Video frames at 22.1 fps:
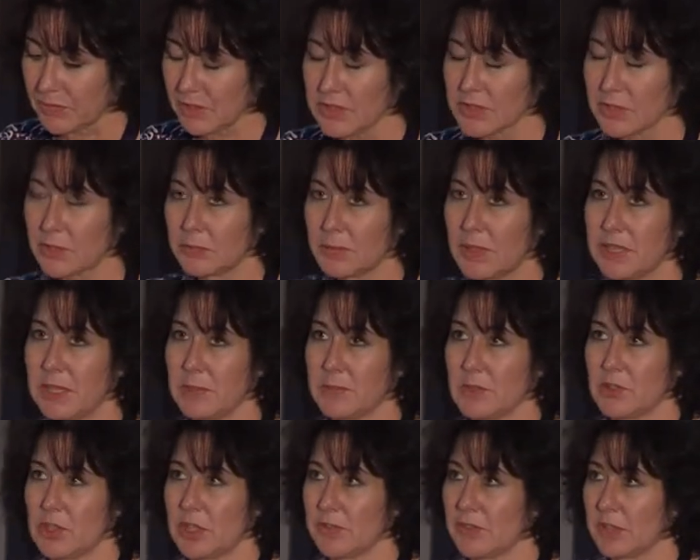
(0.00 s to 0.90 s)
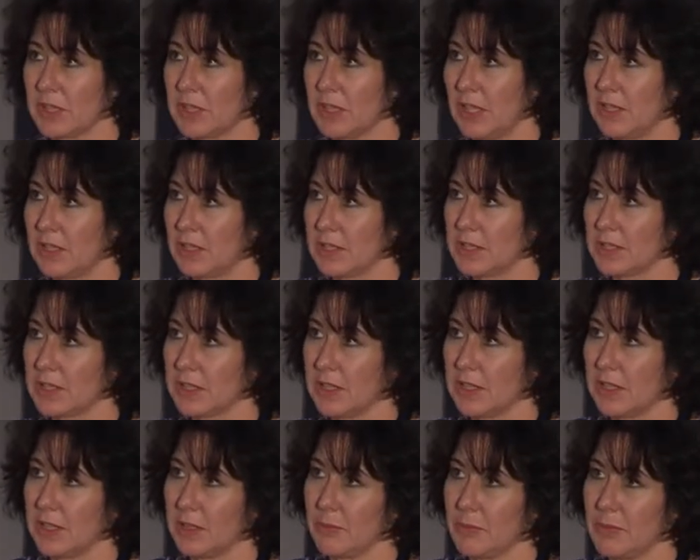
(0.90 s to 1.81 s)
So, my name's Jennifer Cleland,
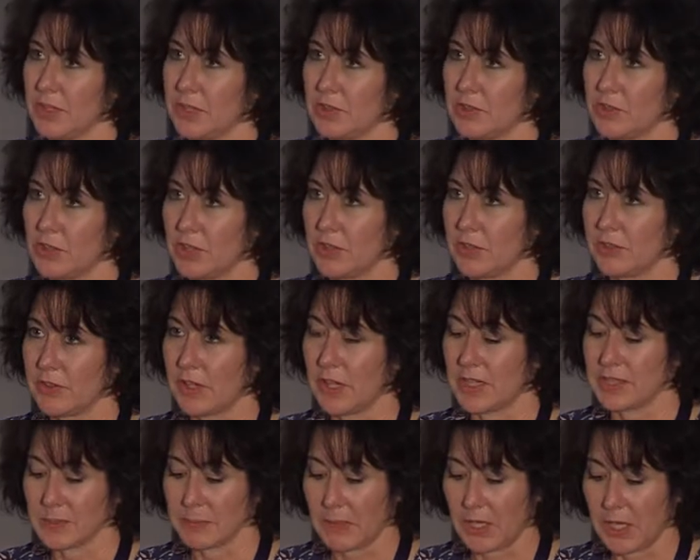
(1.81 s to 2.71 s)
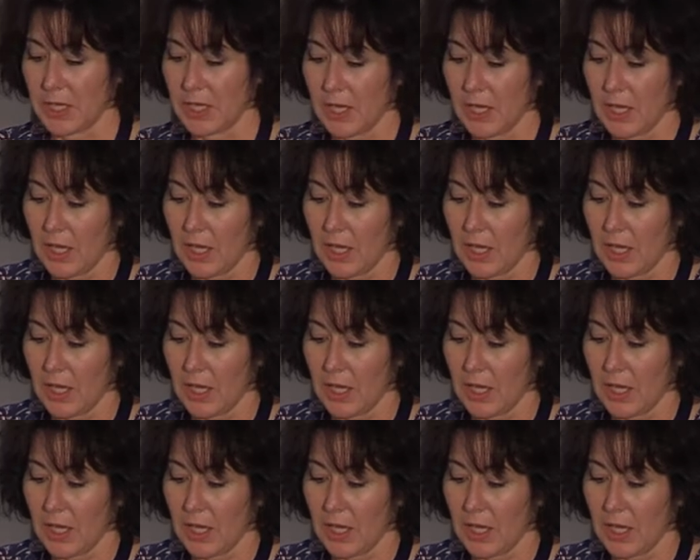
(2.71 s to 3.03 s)
and I'm the chair of ASME.